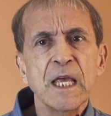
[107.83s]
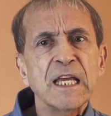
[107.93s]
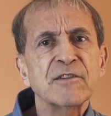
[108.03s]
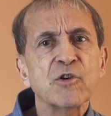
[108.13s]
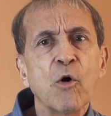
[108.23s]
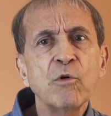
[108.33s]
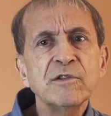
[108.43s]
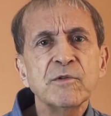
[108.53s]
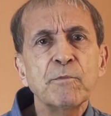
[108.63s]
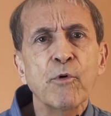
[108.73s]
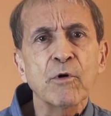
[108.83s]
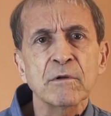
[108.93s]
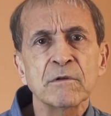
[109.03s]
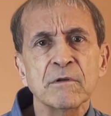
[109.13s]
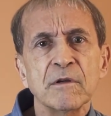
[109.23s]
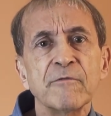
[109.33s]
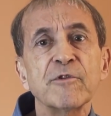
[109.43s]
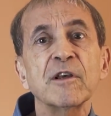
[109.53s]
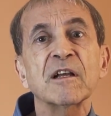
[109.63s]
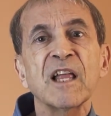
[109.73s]
It's always important for
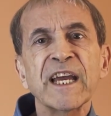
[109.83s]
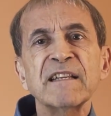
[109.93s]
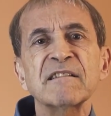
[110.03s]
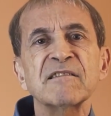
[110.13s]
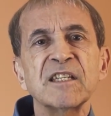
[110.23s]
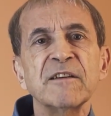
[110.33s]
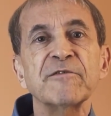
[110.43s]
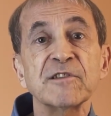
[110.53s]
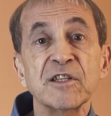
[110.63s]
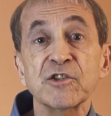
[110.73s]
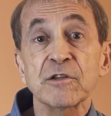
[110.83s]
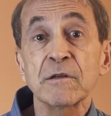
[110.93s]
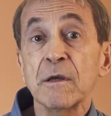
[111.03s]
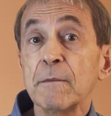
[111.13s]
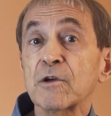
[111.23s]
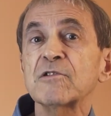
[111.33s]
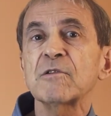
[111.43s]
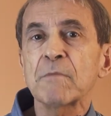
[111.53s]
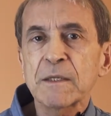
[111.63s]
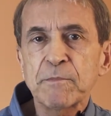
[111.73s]
the client to see a physician because
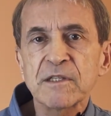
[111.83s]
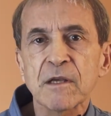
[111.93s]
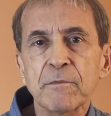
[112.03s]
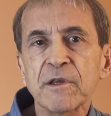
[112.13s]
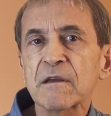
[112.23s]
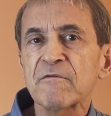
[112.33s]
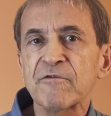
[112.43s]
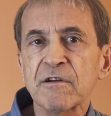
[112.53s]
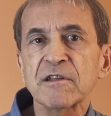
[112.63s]
it might be something very